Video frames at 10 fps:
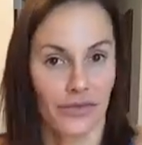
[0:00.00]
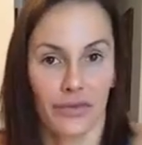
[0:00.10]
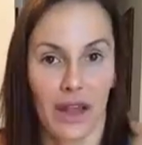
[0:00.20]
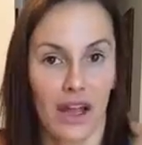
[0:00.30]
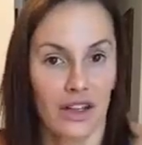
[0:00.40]

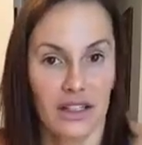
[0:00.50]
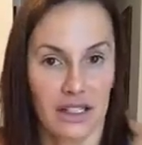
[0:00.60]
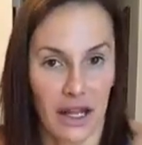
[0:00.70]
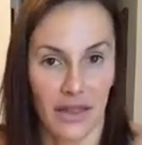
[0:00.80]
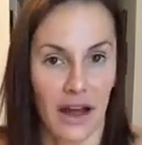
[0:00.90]
I
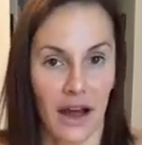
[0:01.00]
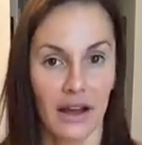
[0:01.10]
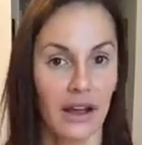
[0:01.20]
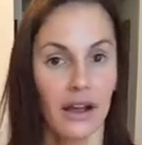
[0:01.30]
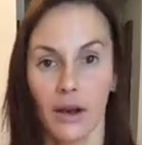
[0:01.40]
understand that.
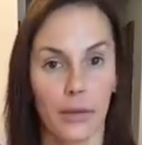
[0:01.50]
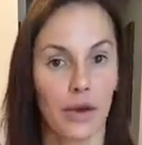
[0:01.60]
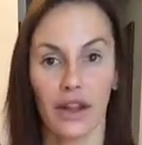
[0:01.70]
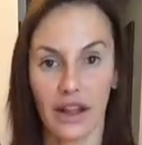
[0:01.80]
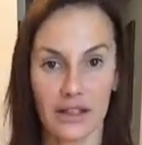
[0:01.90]
But
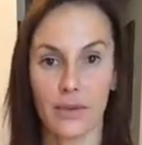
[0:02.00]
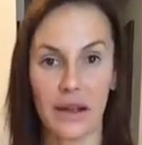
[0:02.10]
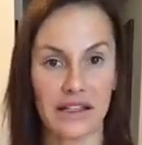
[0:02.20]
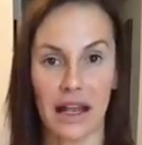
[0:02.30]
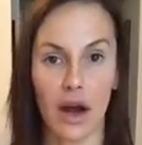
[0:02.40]
it
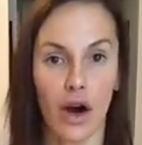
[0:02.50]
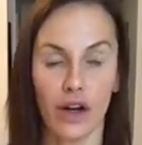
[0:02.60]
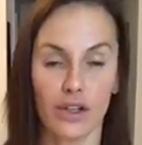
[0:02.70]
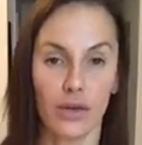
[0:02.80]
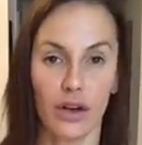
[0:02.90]
depends how hard
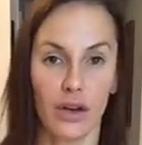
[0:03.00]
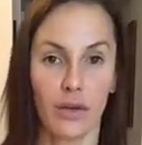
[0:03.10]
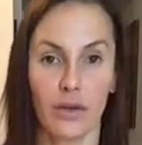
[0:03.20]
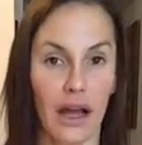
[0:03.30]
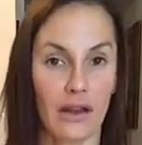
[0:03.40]
you wanna
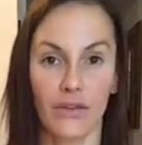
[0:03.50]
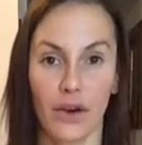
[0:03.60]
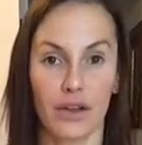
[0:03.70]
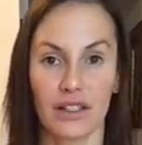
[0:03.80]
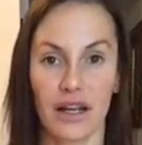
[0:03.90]

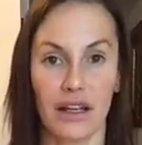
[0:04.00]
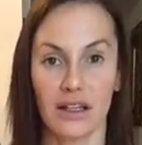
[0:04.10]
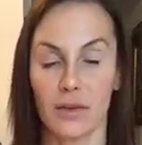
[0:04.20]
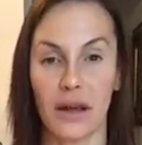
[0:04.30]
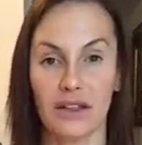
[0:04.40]
focus down, it
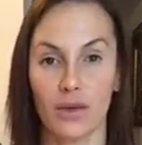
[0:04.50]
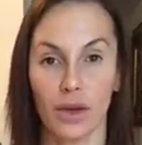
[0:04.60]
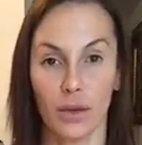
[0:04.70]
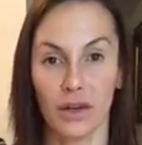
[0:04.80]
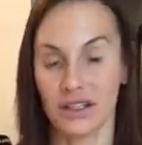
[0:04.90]
depends what you
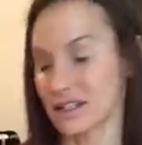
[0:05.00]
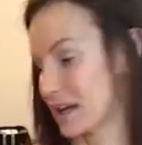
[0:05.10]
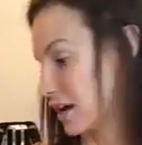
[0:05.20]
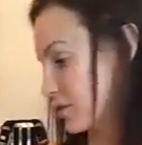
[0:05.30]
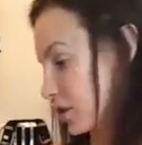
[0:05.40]
wanna see
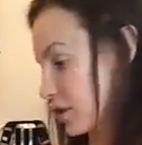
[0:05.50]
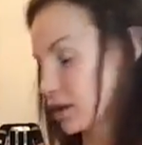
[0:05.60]
out of your